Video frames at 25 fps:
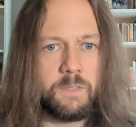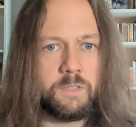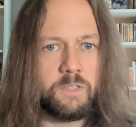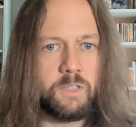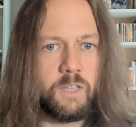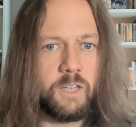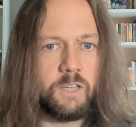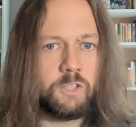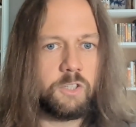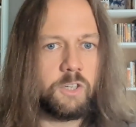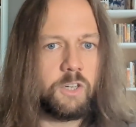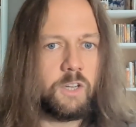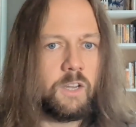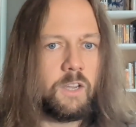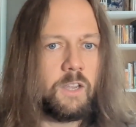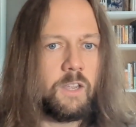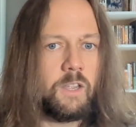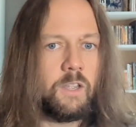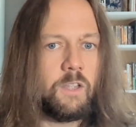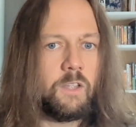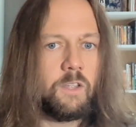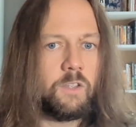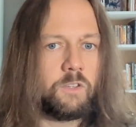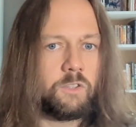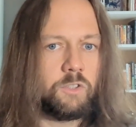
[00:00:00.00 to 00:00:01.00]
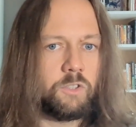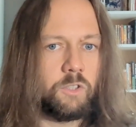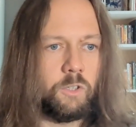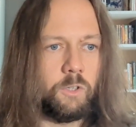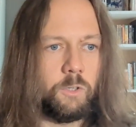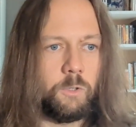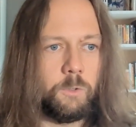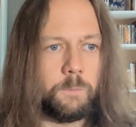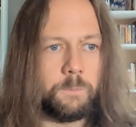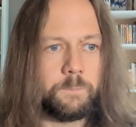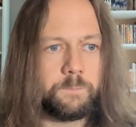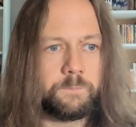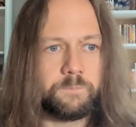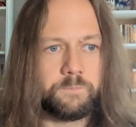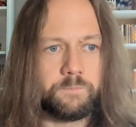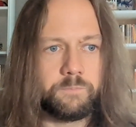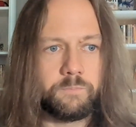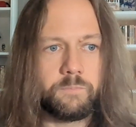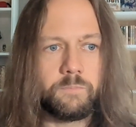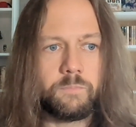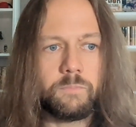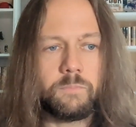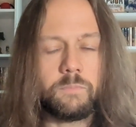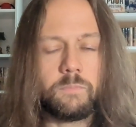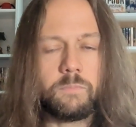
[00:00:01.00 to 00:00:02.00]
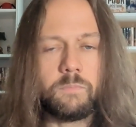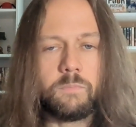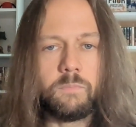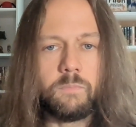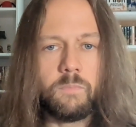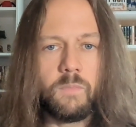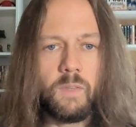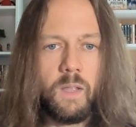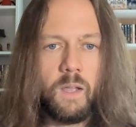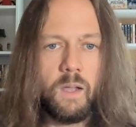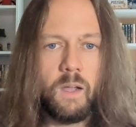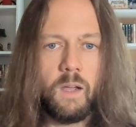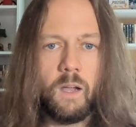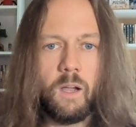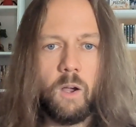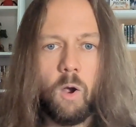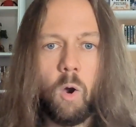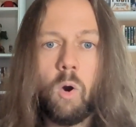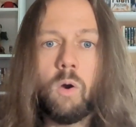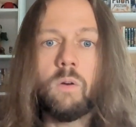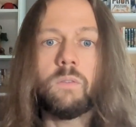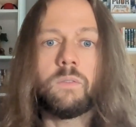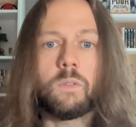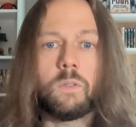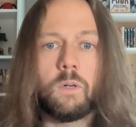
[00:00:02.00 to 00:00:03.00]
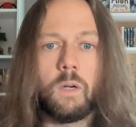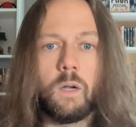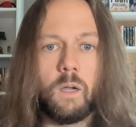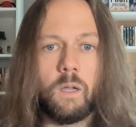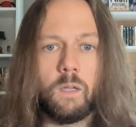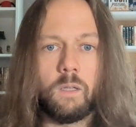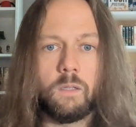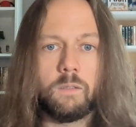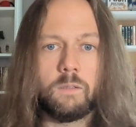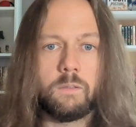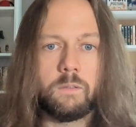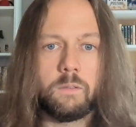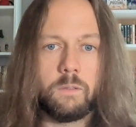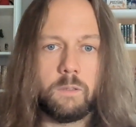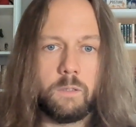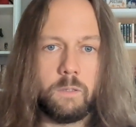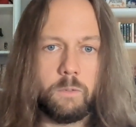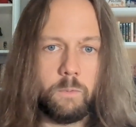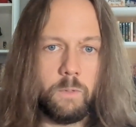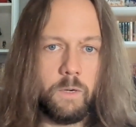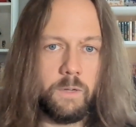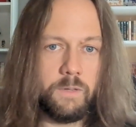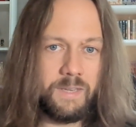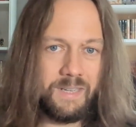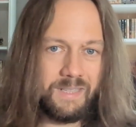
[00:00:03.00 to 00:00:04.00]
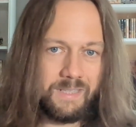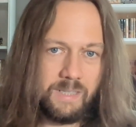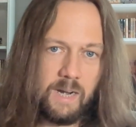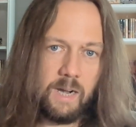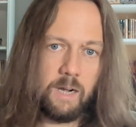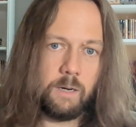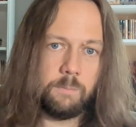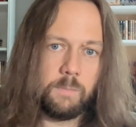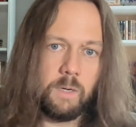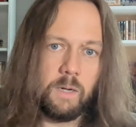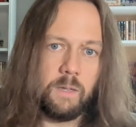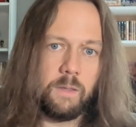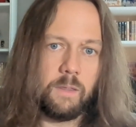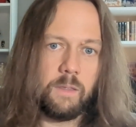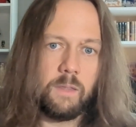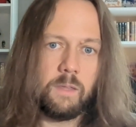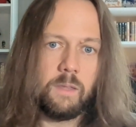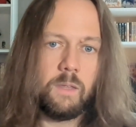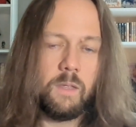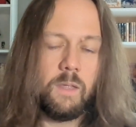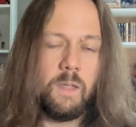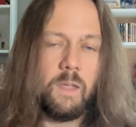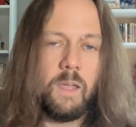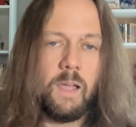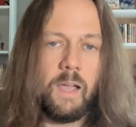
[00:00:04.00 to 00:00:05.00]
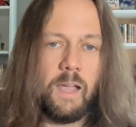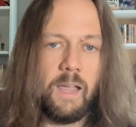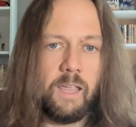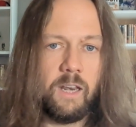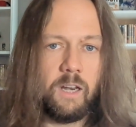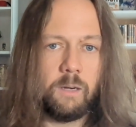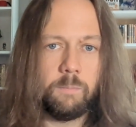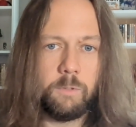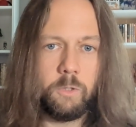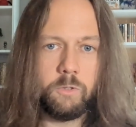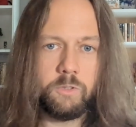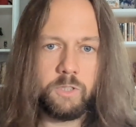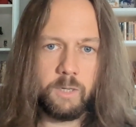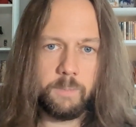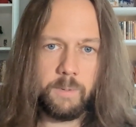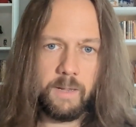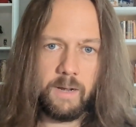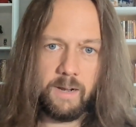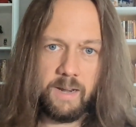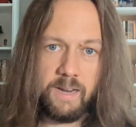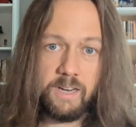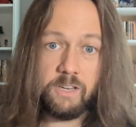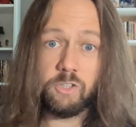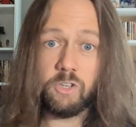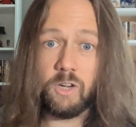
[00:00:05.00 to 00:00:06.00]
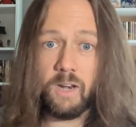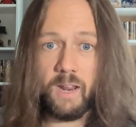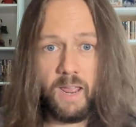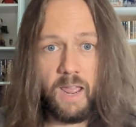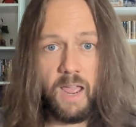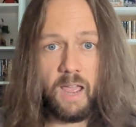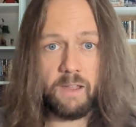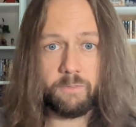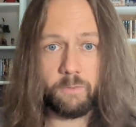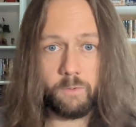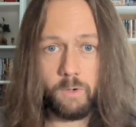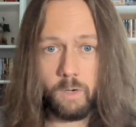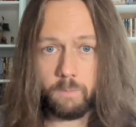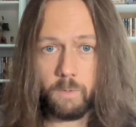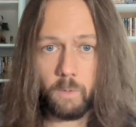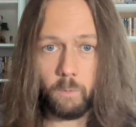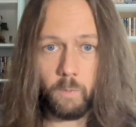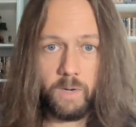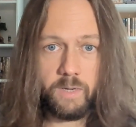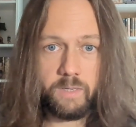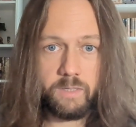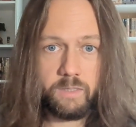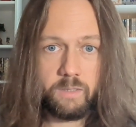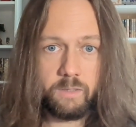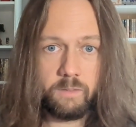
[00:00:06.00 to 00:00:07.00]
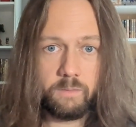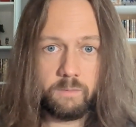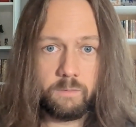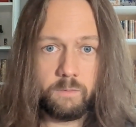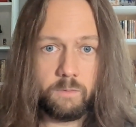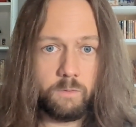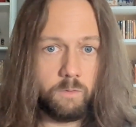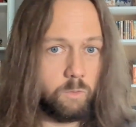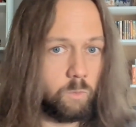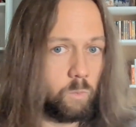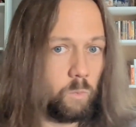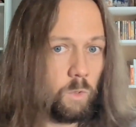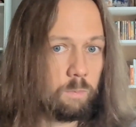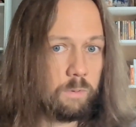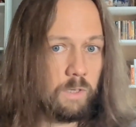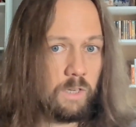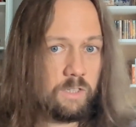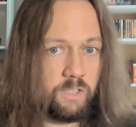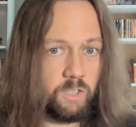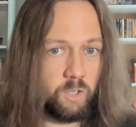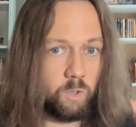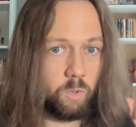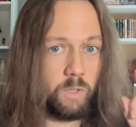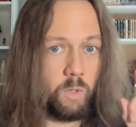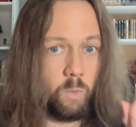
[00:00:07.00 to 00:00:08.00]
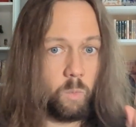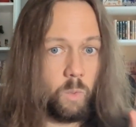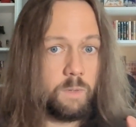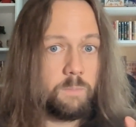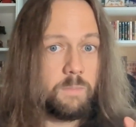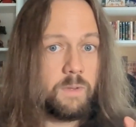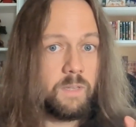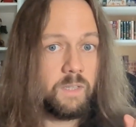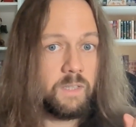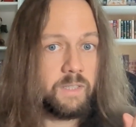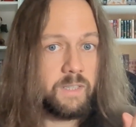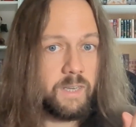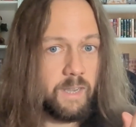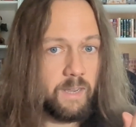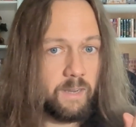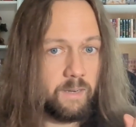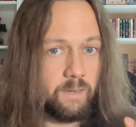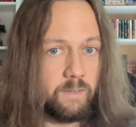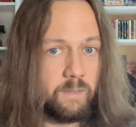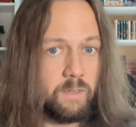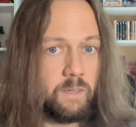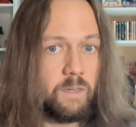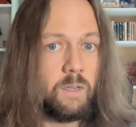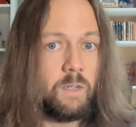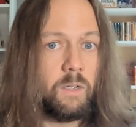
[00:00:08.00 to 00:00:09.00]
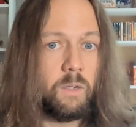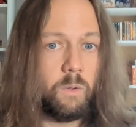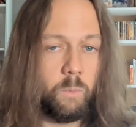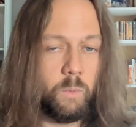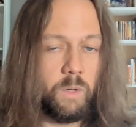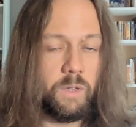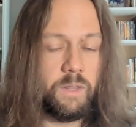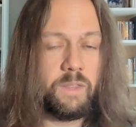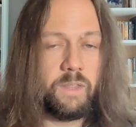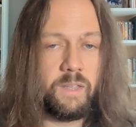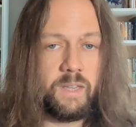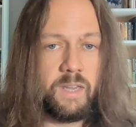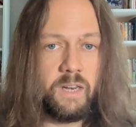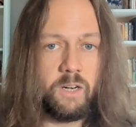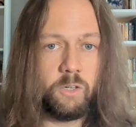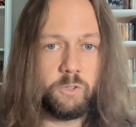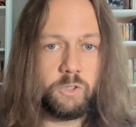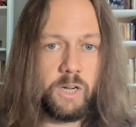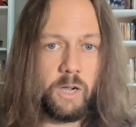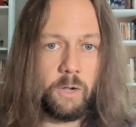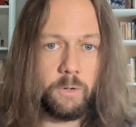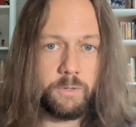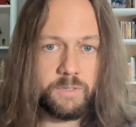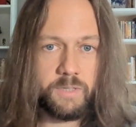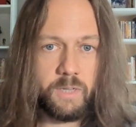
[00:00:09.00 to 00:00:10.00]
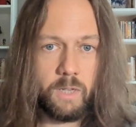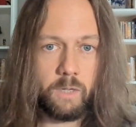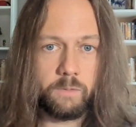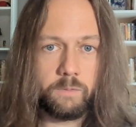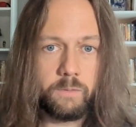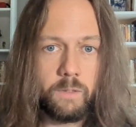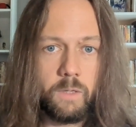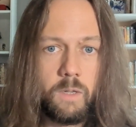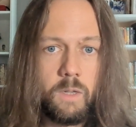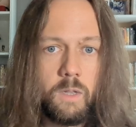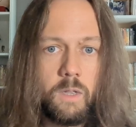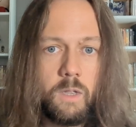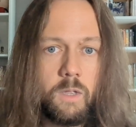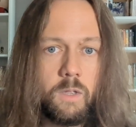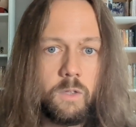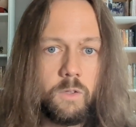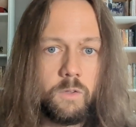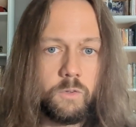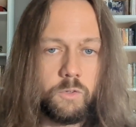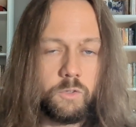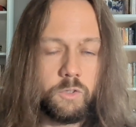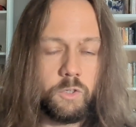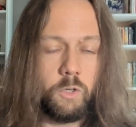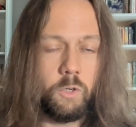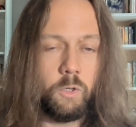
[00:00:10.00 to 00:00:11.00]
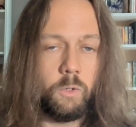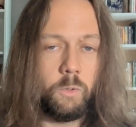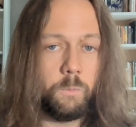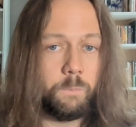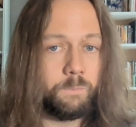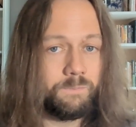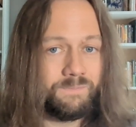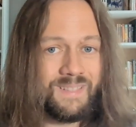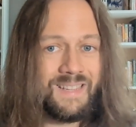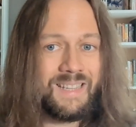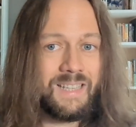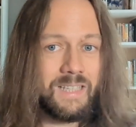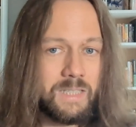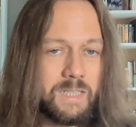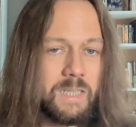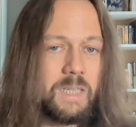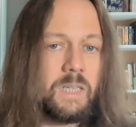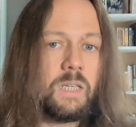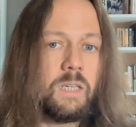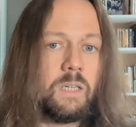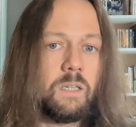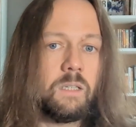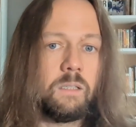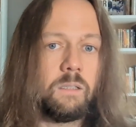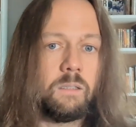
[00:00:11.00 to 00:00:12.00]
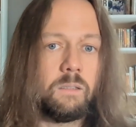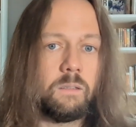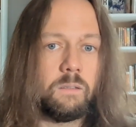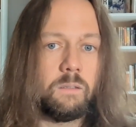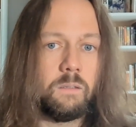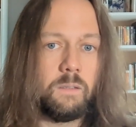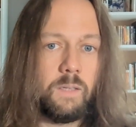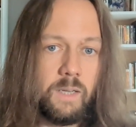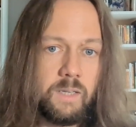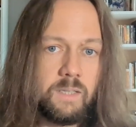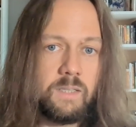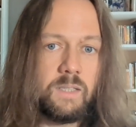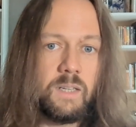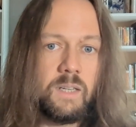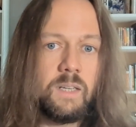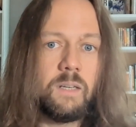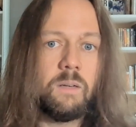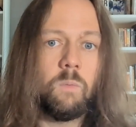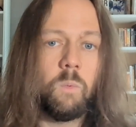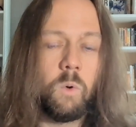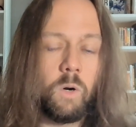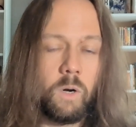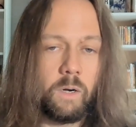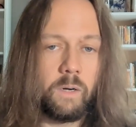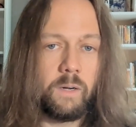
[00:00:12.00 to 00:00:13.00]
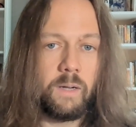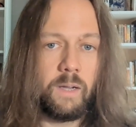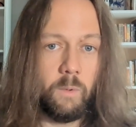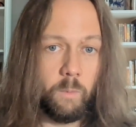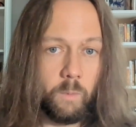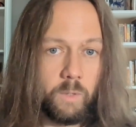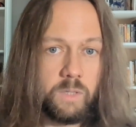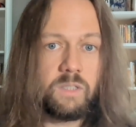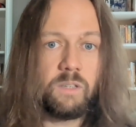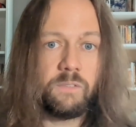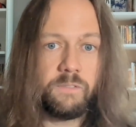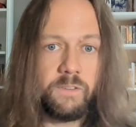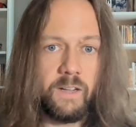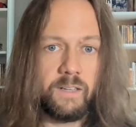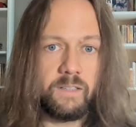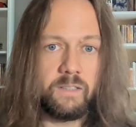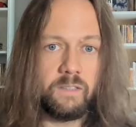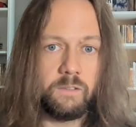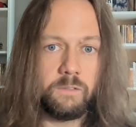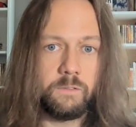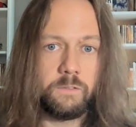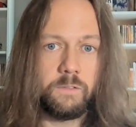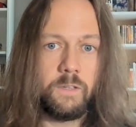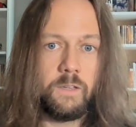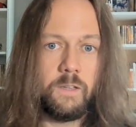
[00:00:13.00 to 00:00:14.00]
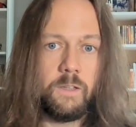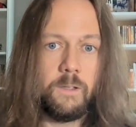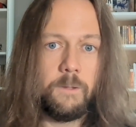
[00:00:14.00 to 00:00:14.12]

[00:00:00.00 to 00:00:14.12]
and such. So overall, throughout the entire month, I ended up losing about 1.5 inches around my waist, replacing only 1 meal a day with the keto chow itself. So it did work. It was effective.